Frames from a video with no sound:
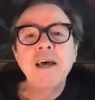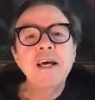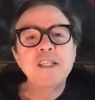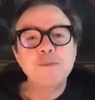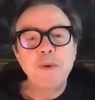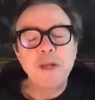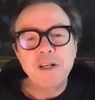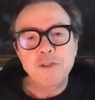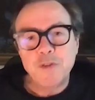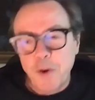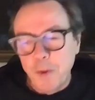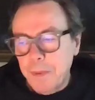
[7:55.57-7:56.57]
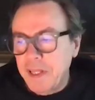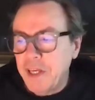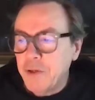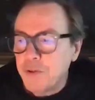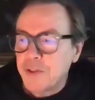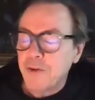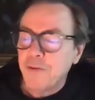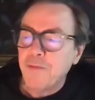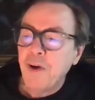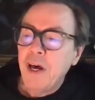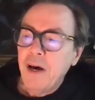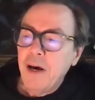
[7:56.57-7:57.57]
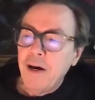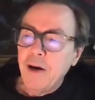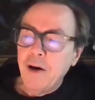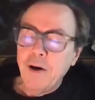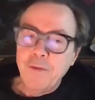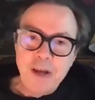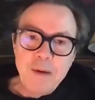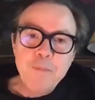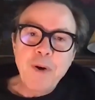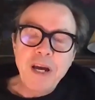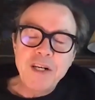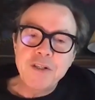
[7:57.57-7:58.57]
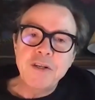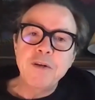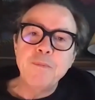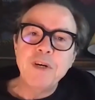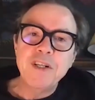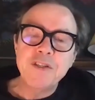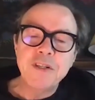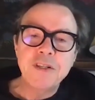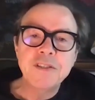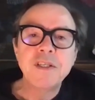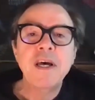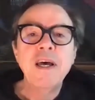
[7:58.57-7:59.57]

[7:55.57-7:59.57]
There's been a drop in the use of inpatient admissions.